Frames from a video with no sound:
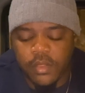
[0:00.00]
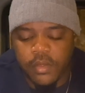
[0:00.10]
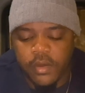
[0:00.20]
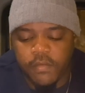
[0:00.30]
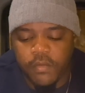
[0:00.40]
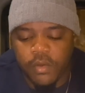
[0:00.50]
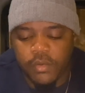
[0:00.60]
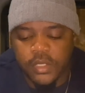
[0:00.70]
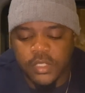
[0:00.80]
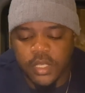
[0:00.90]
34-hour
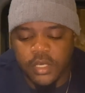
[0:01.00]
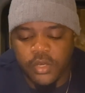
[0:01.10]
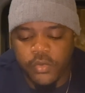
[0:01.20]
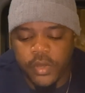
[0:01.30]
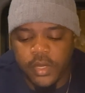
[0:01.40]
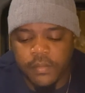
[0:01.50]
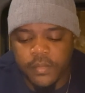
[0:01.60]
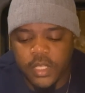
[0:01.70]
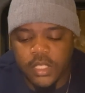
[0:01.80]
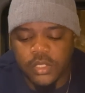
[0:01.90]
reset during
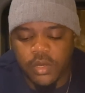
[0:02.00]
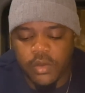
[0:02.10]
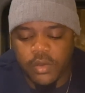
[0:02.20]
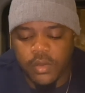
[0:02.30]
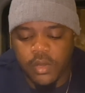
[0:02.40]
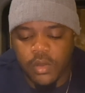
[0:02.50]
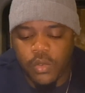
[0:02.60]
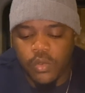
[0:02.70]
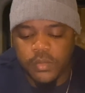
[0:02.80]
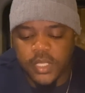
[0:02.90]
his or her
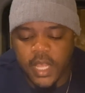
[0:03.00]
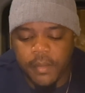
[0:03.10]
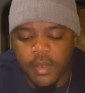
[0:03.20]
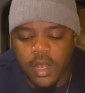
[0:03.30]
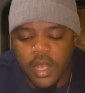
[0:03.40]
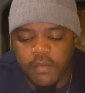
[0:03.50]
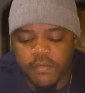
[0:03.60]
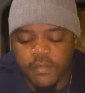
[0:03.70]
home time off.